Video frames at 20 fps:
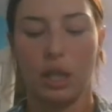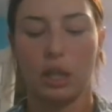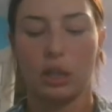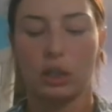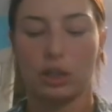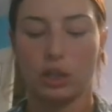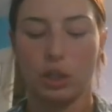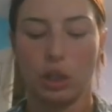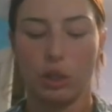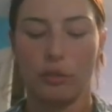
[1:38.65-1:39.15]

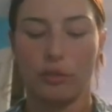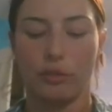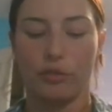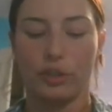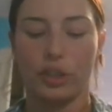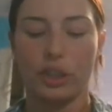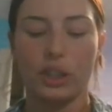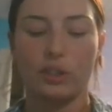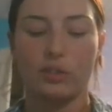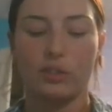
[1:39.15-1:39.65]
So
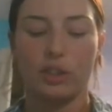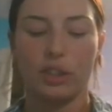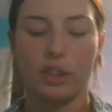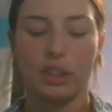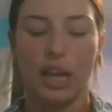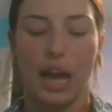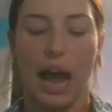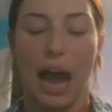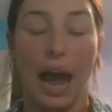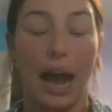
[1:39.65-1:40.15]
first for
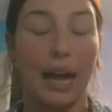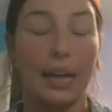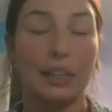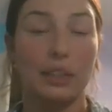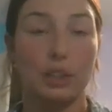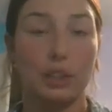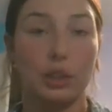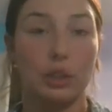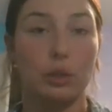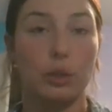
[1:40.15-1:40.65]
the I
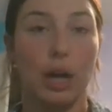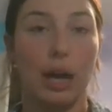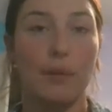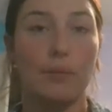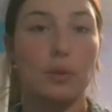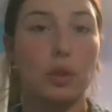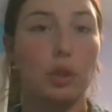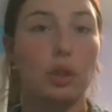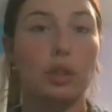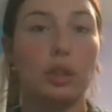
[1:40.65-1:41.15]
do, I'm
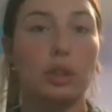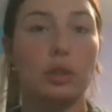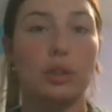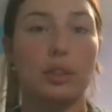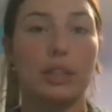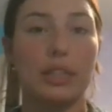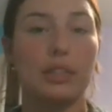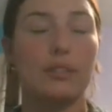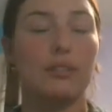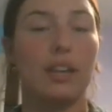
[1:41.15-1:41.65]
going to
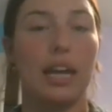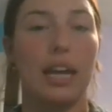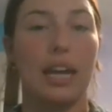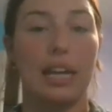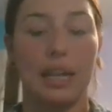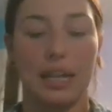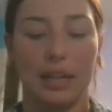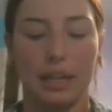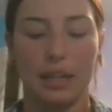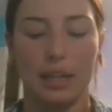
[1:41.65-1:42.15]
give
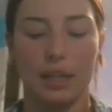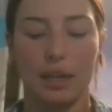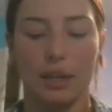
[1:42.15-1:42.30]
a